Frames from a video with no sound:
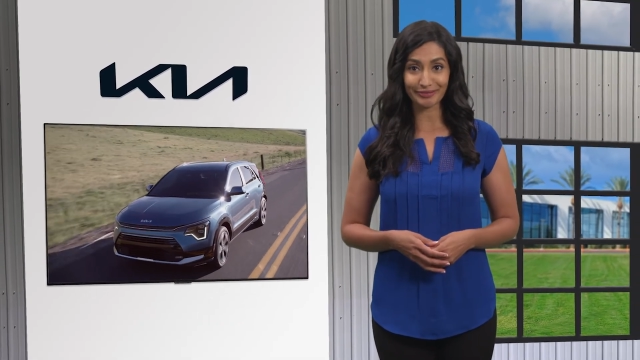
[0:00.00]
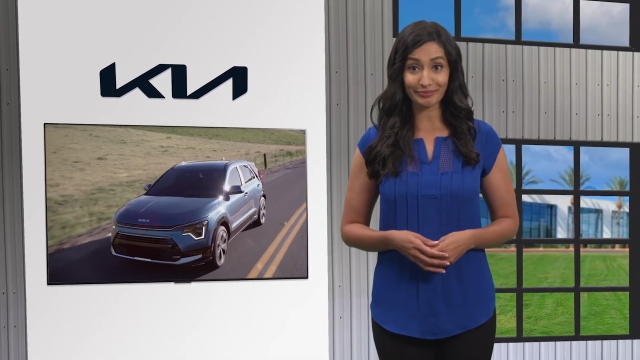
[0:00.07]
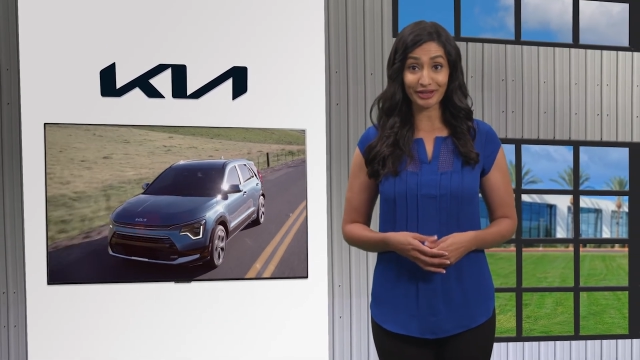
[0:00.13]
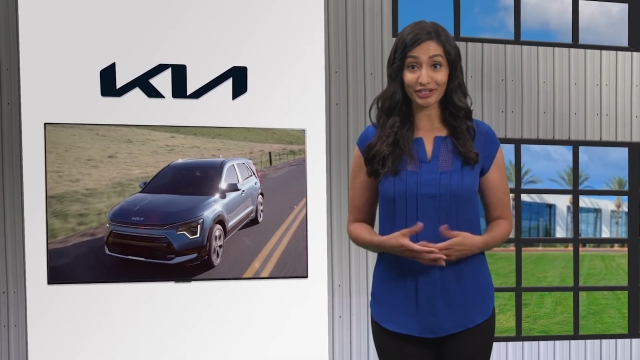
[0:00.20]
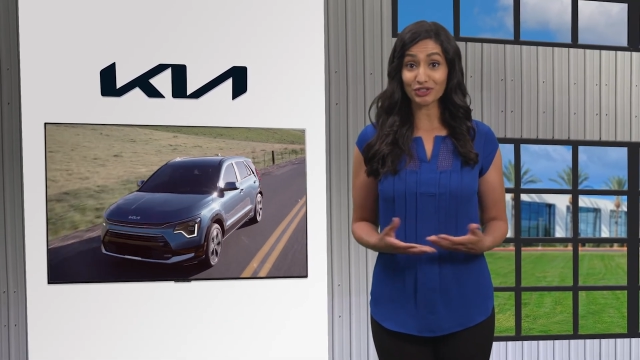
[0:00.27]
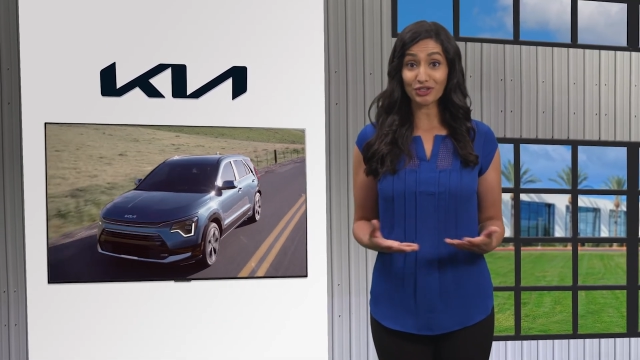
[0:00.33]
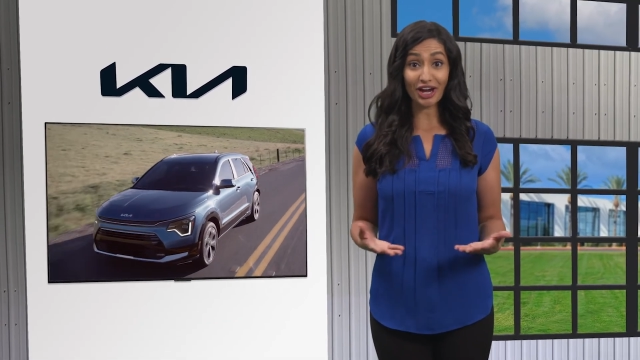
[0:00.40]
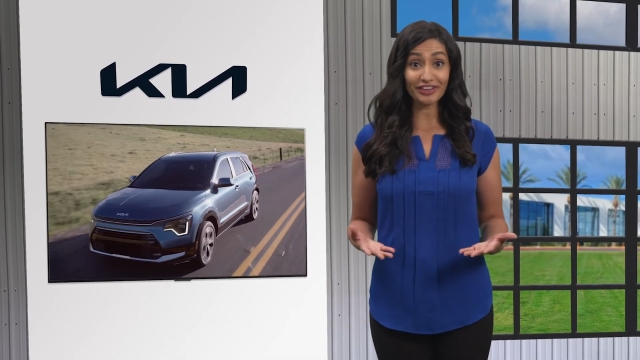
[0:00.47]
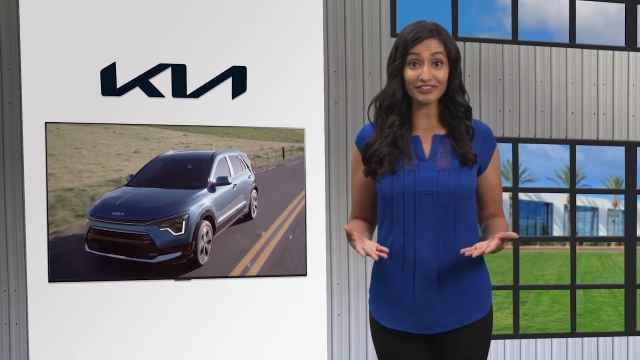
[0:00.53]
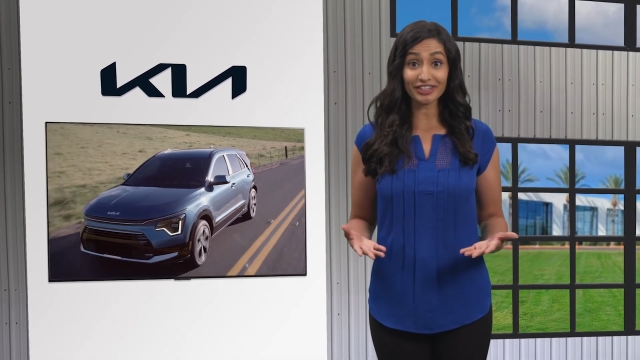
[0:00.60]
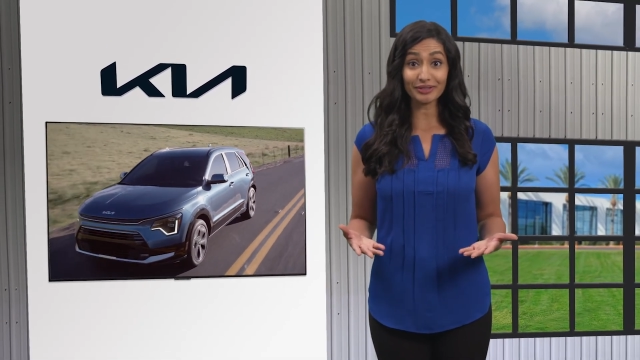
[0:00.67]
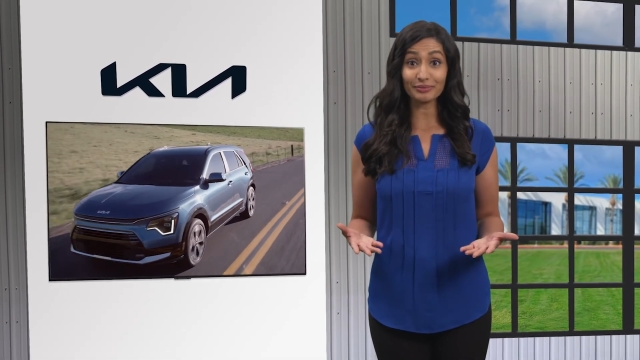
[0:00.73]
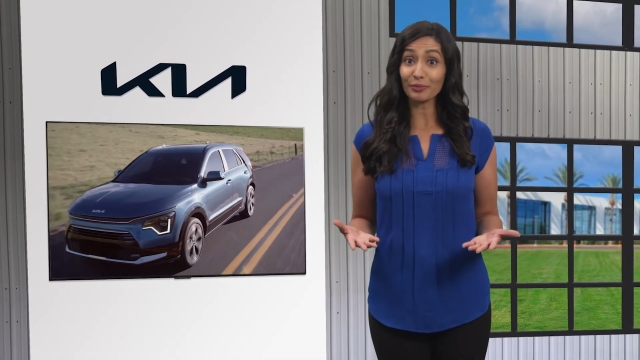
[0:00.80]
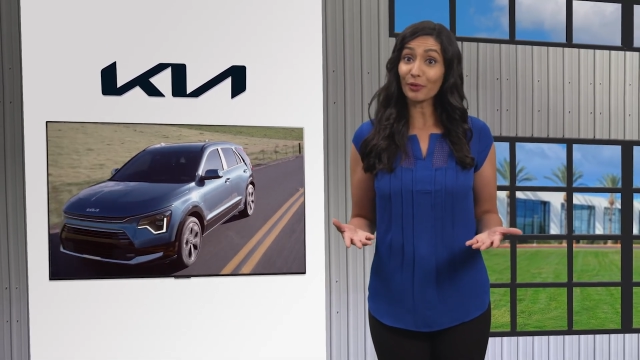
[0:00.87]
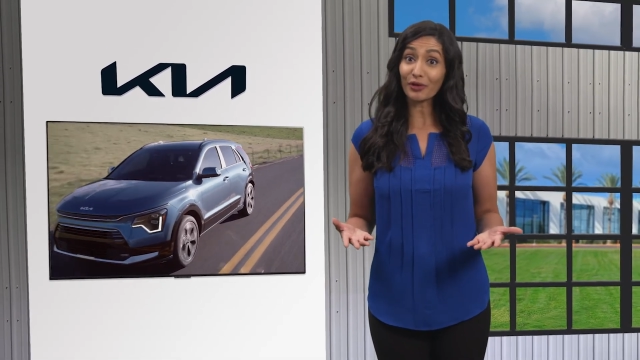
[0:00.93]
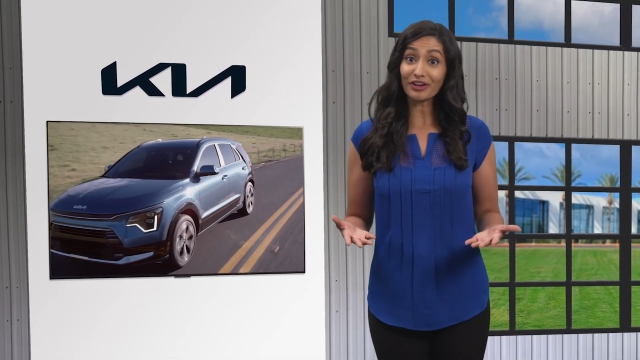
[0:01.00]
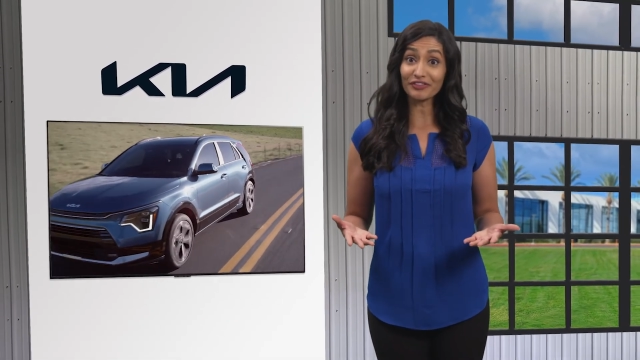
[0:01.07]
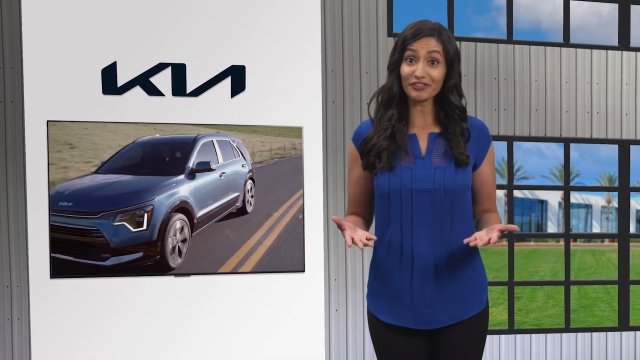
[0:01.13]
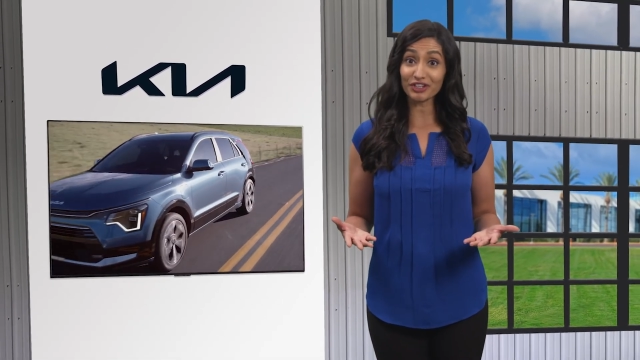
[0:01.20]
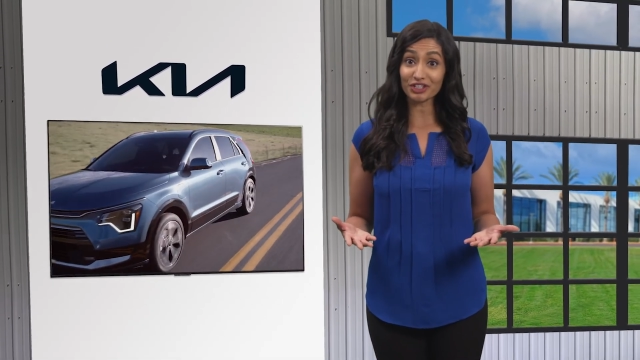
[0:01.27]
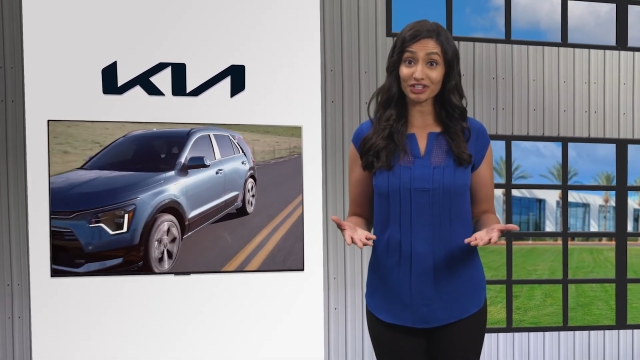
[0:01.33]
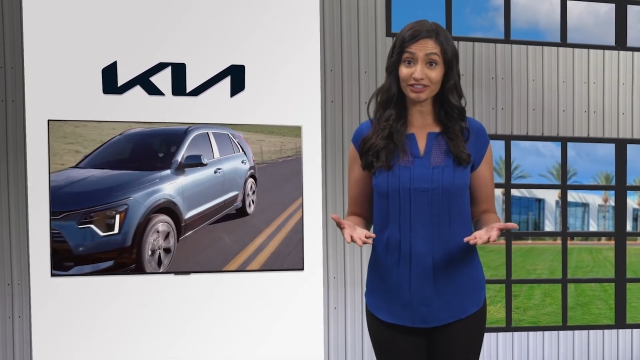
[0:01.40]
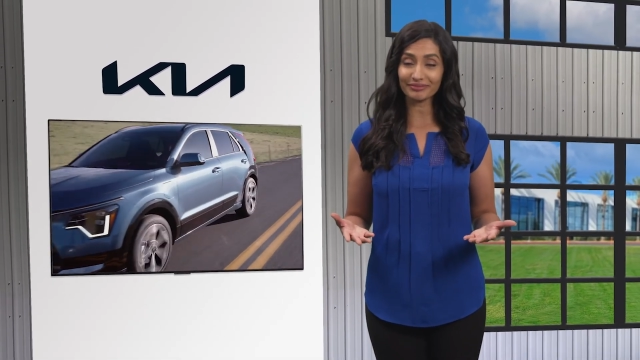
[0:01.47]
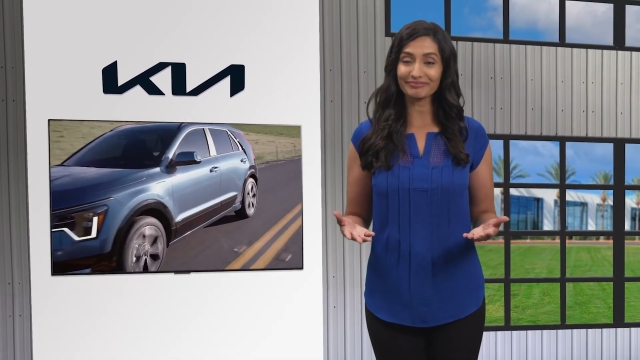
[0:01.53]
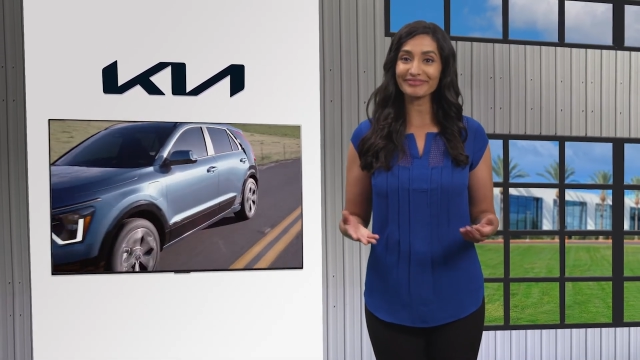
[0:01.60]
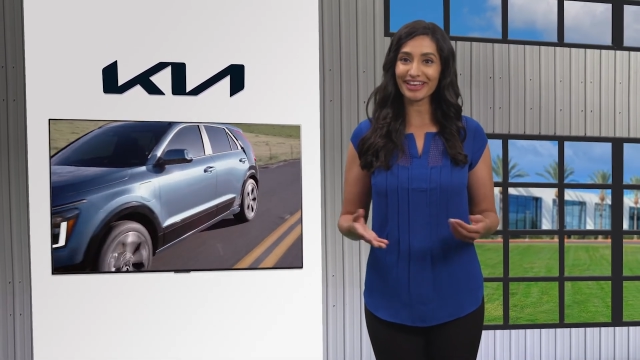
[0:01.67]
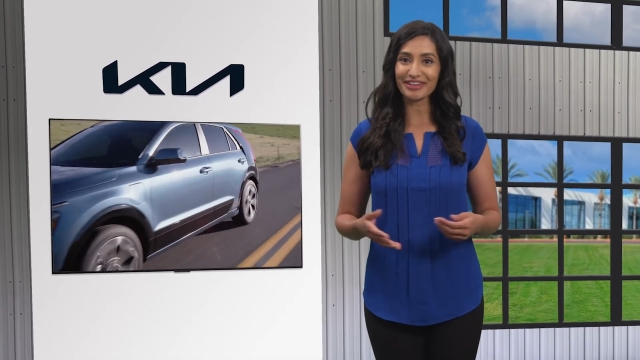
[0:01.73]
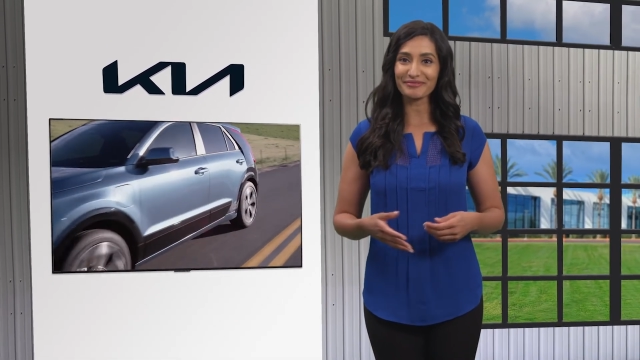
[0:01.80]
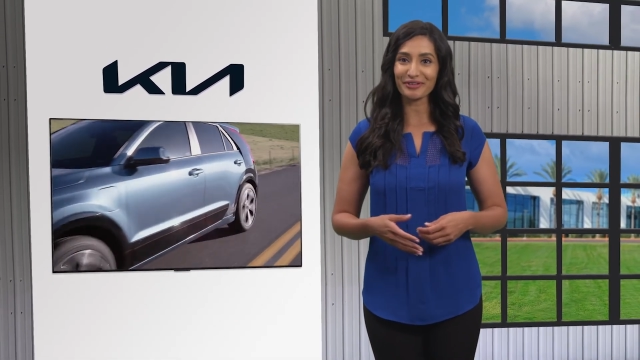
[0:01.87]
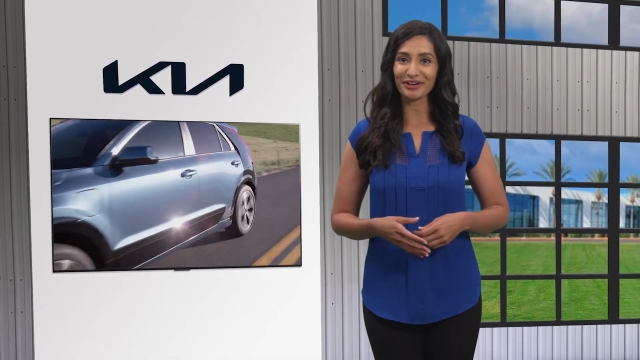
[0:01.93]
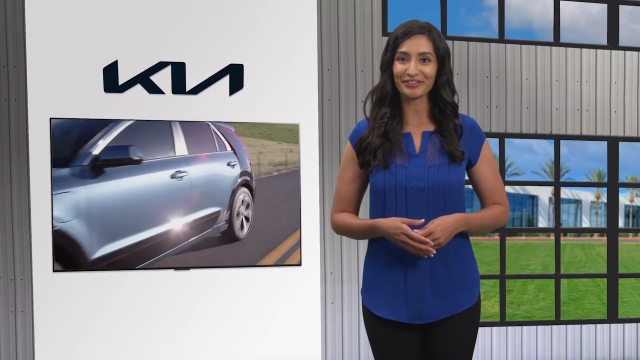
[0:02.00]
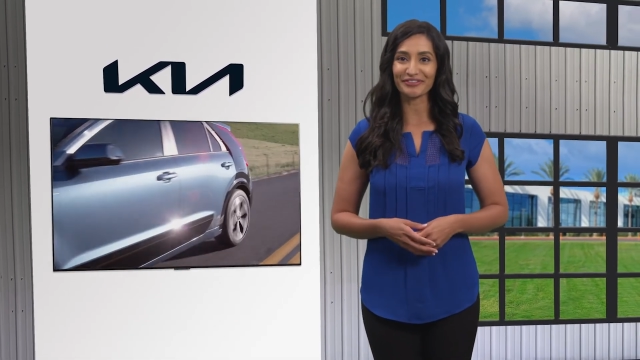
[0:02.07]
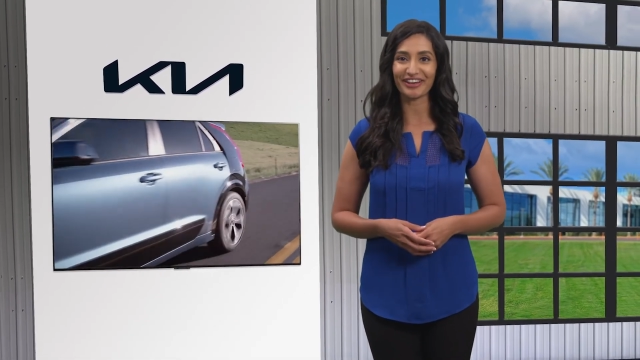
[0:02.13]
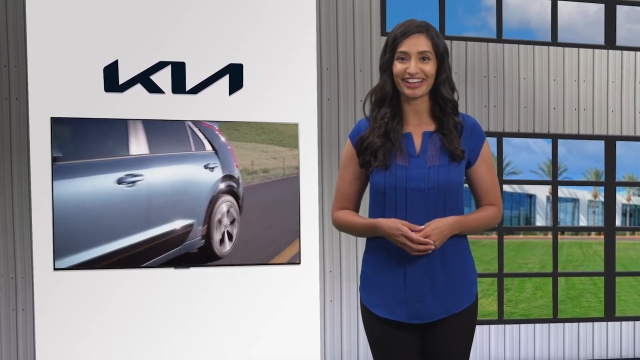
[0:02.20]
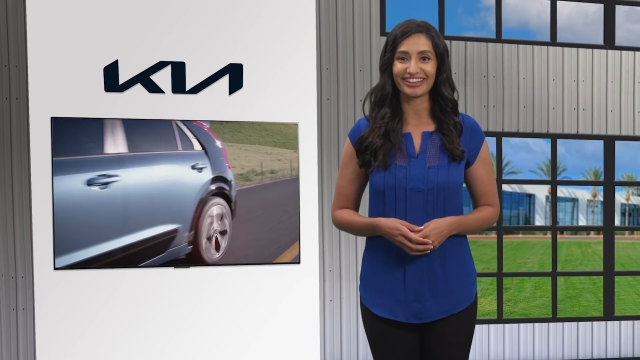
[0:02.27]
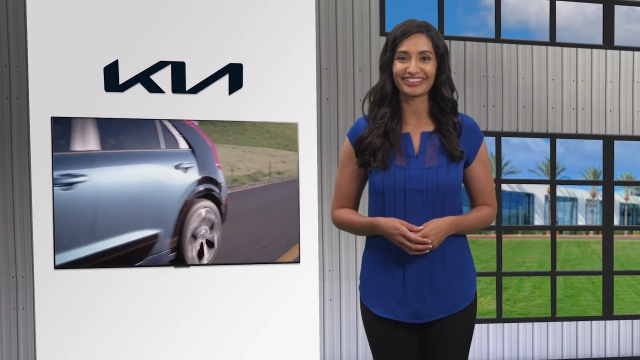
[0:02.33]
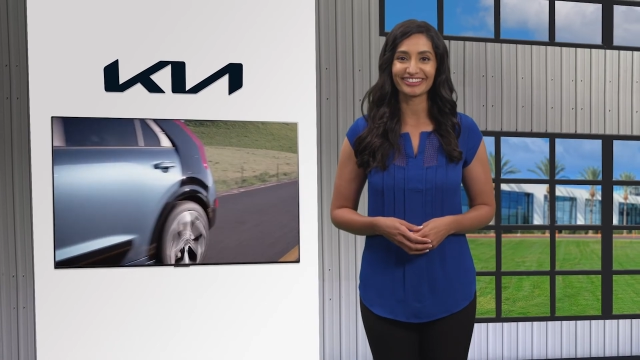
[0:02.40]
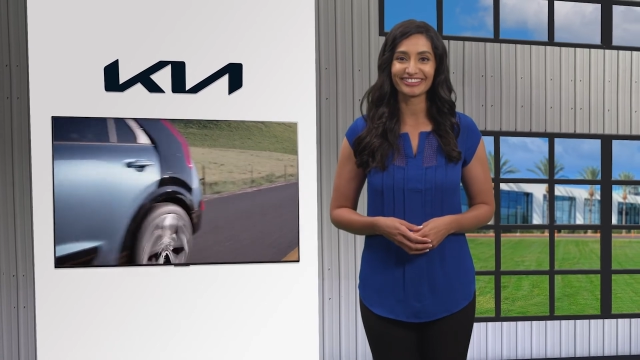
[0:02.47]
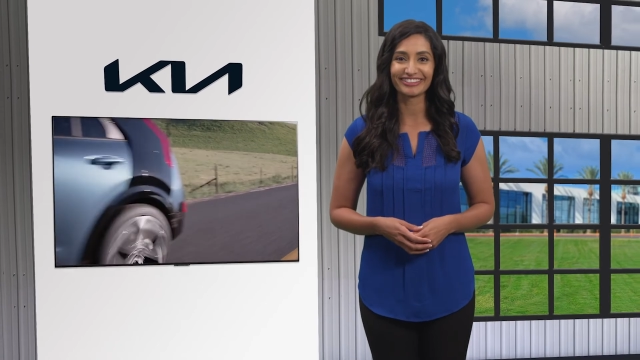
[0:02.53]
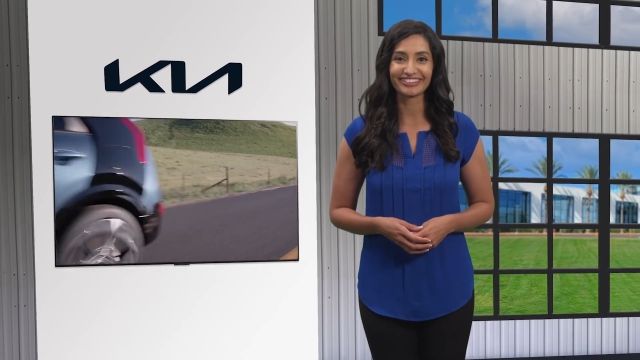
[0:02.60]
make driving more efficient and more fun.